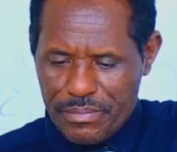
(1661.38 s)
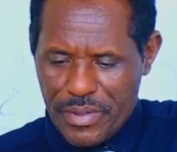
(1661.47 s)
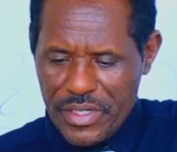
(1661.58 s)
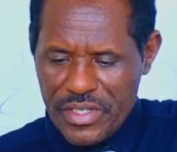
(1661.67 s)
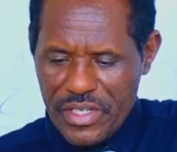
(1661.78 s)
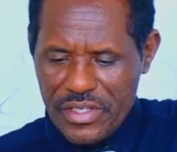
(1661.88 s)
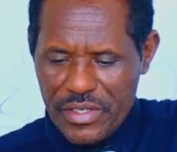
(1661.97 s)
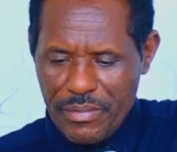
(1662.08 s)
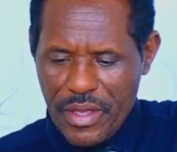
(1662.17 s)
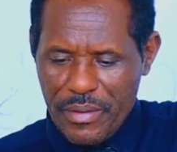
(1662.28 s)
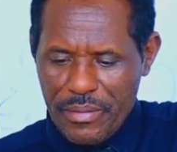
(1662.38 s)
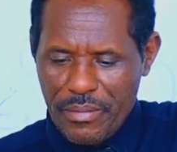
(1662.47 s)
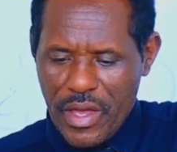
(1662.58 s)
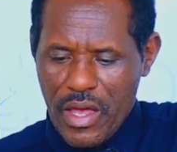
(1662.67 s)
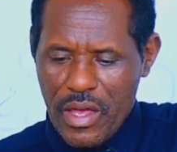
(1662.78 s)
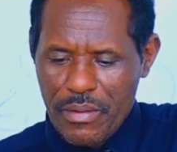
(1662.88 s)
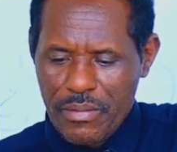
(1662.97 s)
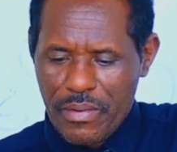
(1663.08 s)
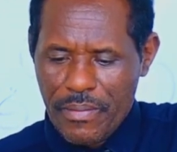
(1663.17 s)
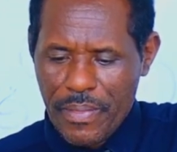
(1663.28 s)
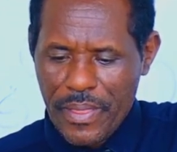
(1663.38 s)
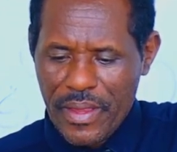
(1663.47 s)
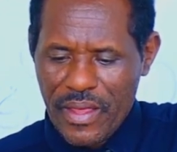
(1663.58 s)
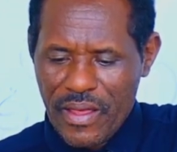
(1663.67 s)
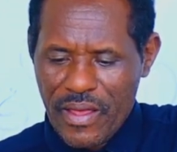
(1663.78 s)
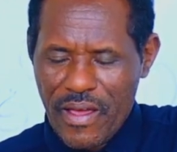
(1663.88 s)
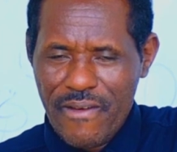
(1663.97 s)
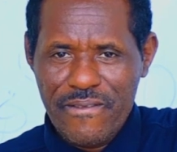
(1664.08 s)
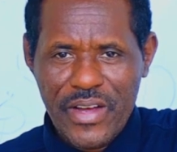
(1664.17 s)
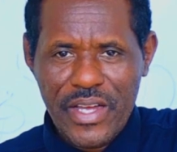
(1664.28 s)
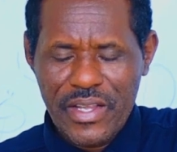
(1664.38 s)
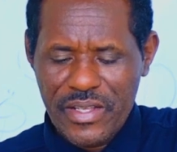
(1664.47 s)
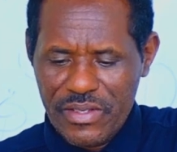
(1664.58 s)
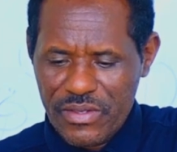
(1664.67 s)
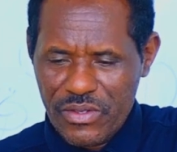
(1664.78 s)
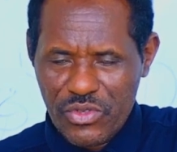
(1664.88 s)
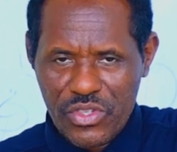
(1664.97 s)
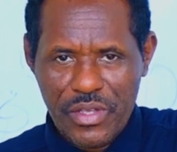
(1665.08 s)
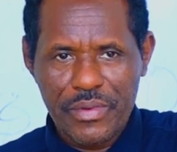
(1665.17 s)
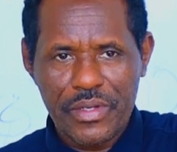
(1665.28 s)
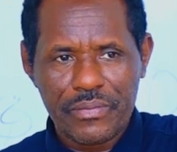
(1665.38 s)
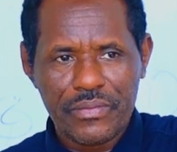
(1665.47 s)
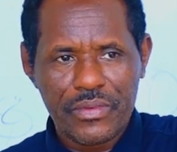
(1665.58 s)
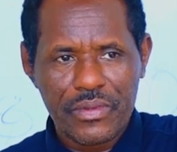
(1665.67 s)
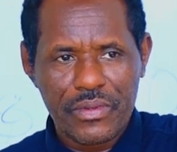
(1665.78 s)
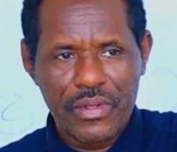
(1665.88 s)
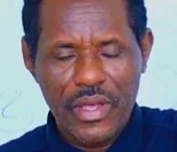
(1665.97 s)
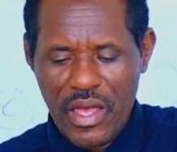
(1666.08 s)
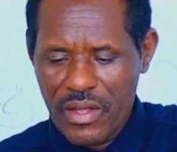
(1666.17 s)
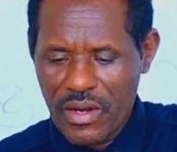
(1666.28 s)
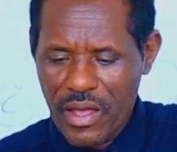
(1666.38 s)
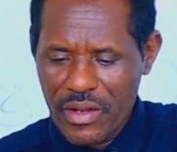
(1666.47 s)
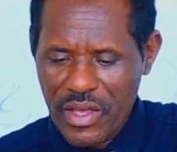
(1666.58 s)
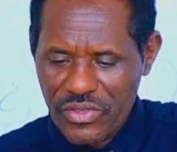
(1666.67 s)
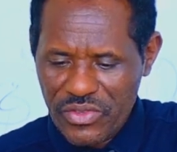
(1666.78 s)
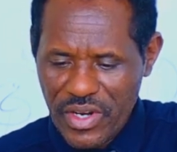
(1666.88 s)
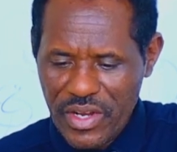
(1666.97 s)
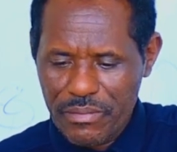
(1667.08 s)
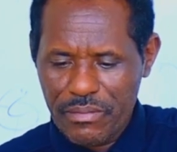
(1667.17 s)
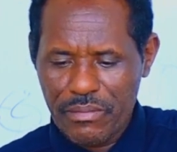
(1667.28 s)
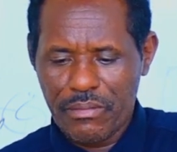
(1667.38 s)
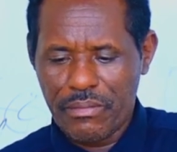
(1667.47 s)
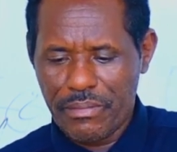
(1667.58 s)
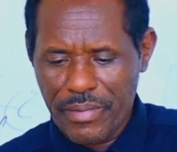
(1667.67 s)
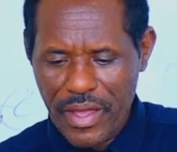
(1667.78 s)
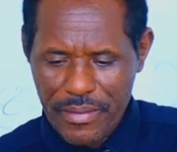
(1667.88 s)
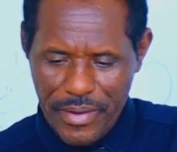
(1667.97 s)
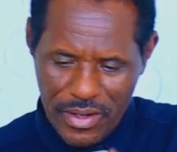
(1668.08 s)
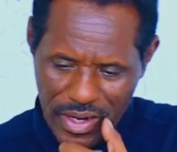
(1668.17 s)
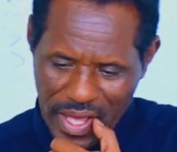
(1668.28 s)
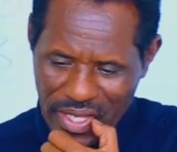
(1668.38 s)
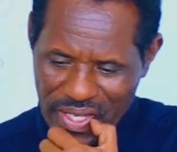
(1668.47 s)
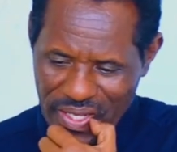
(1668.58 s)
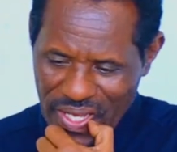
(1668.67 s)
persons may have a very severe and an extreme behavior, like